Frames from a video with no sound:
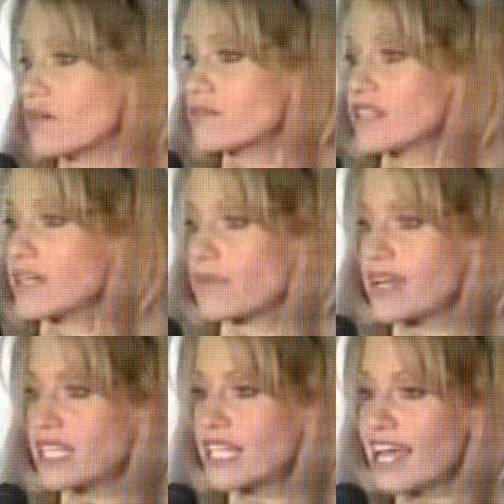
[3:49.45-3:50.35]
and they're like,
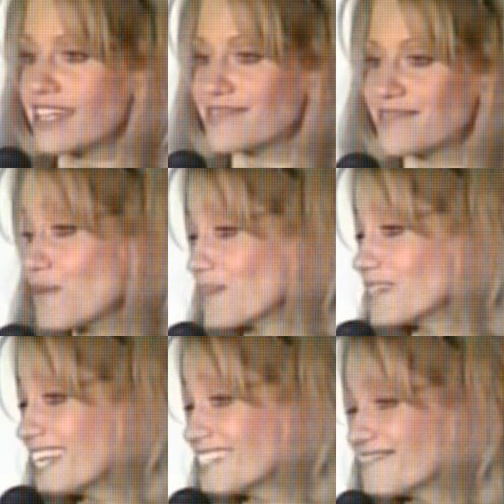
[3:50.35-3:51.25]
break a leg. So I
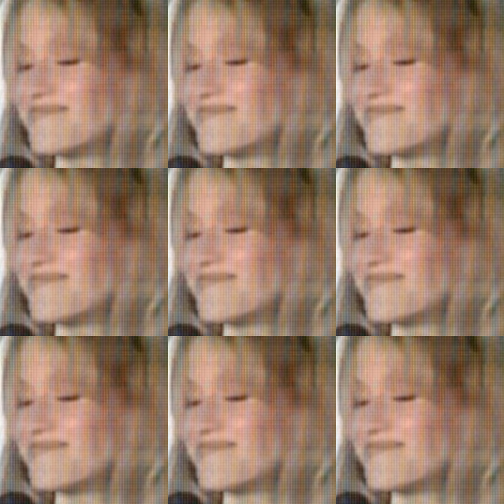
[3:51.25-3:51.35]
did.